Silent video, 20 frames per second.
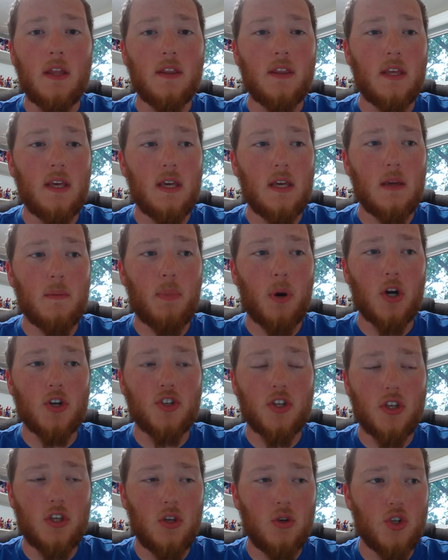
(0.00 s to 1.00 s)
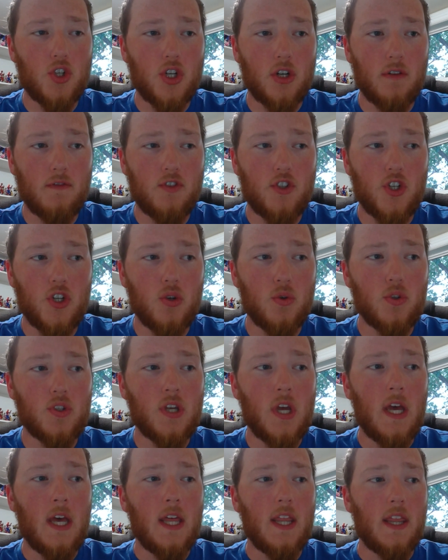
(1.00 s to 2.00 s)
the persecution of Jews,